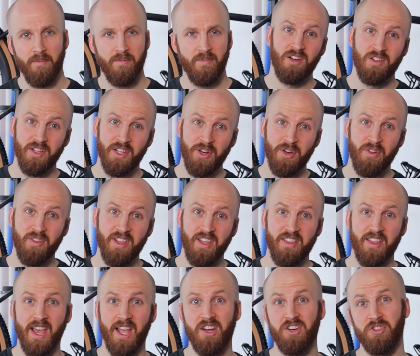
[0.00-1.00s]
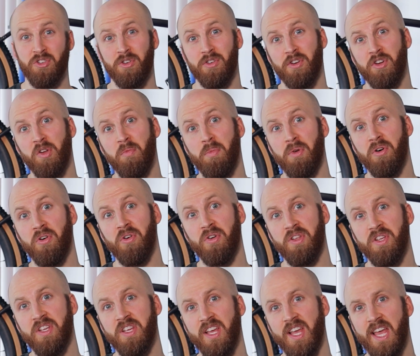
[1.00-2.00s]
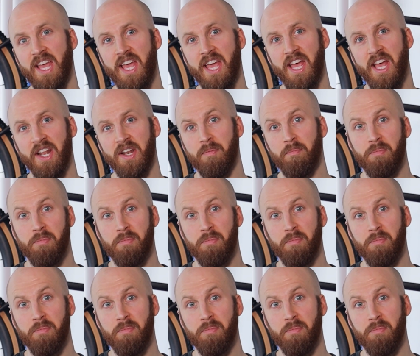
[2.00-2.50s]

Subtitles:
Clearly, the extra durability and